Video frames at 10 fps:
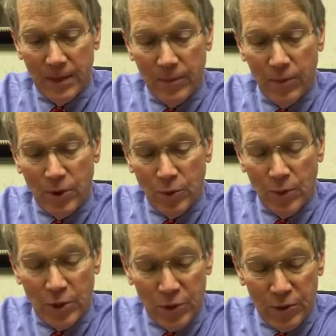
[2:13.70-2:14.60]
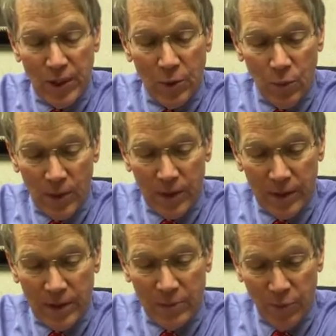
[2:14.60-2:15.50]
once you're done wearing
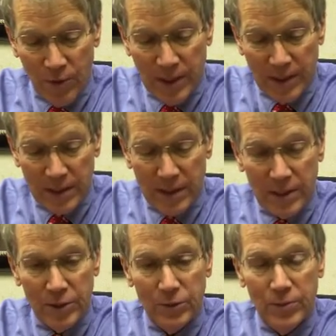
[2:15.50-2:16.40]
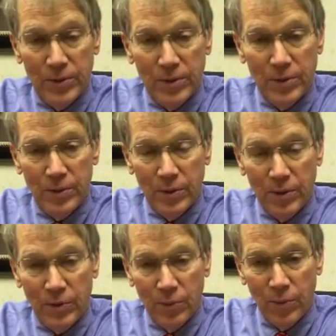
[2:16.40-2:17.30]
these braces and
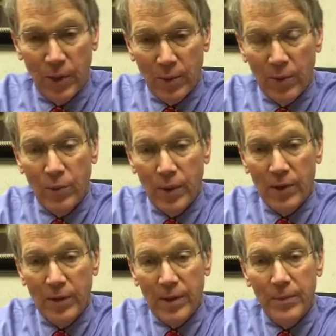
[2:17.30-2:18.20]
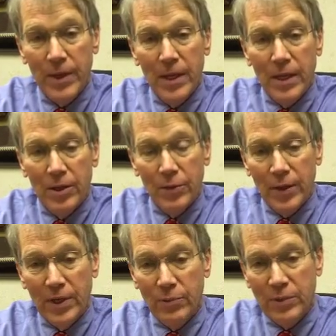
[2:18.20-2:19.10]
you wear them, you
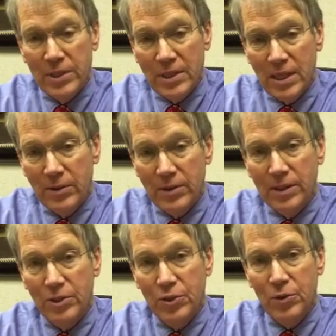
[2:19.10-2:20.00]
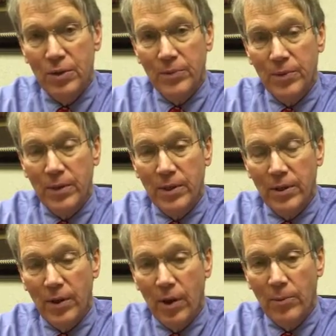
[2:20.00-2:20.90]
get a result in a short,
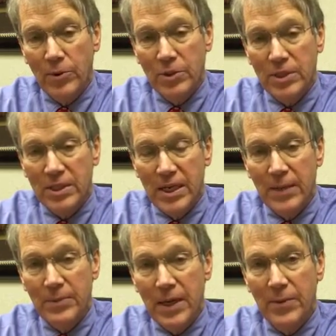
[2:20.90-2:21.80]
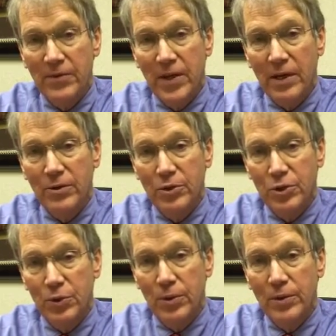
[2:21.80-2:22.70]
almost the same time, if not a little
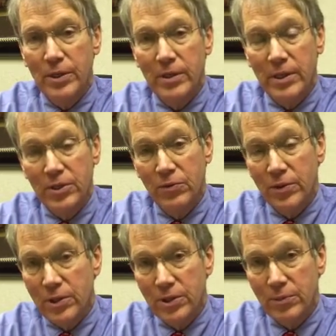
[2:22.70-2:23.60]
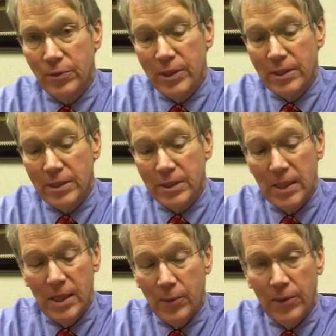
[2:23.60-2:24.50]
shorter than traditional braces,
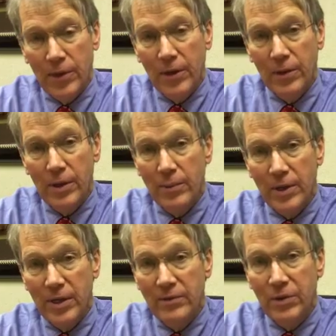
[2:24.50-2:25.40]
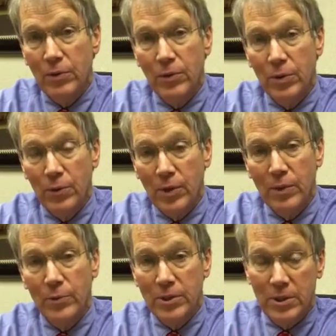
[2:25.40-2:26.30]
without anybody even knowing you're wearing
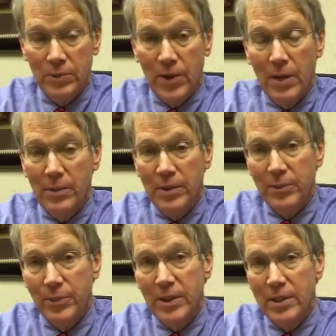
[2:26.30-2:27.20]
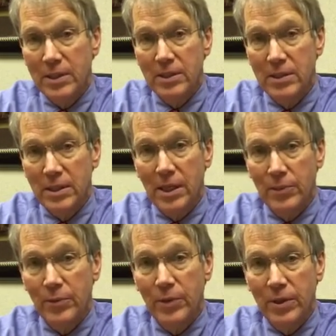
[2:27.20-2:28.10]
them, which is probably the biggest
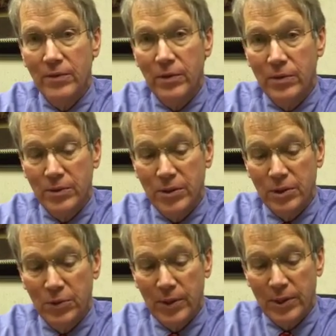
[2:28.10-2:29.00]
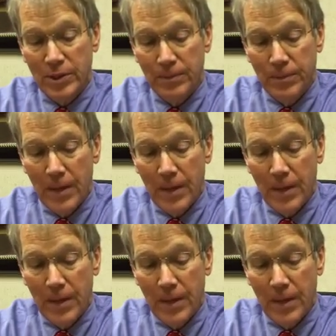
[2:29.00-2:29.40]
selling point of the whole situation.